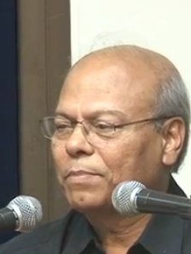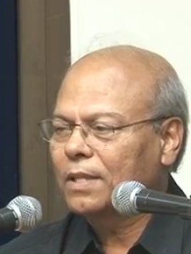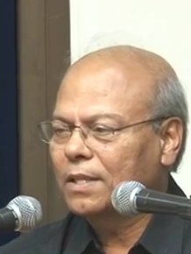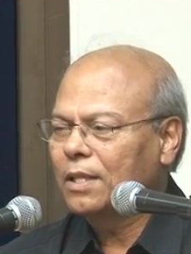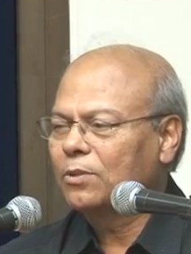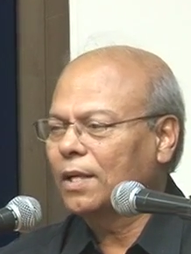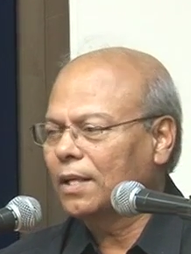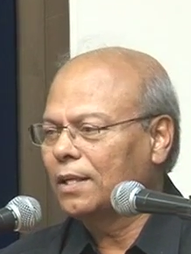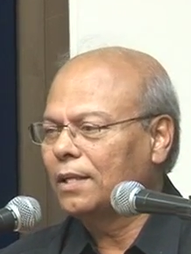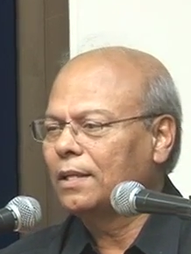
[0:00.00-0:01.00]

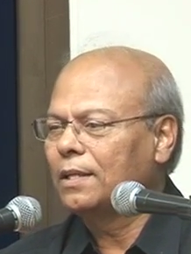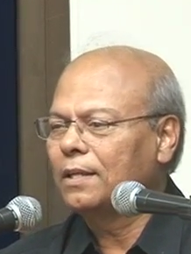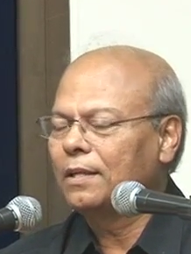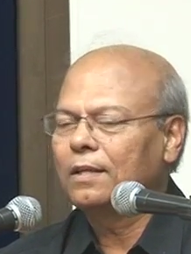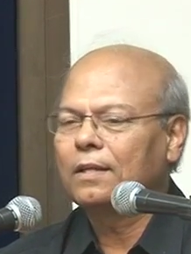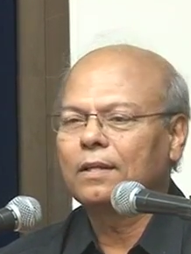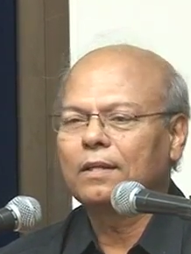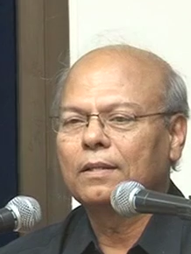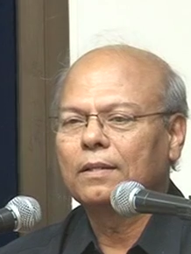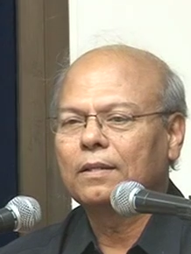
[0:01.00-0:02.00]
Particularly, he
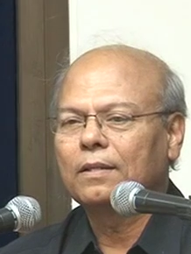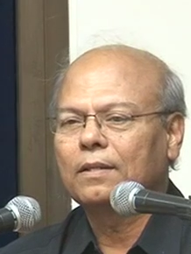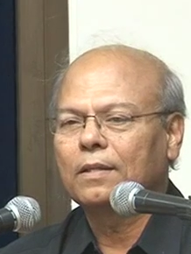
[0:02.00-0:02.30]
uh,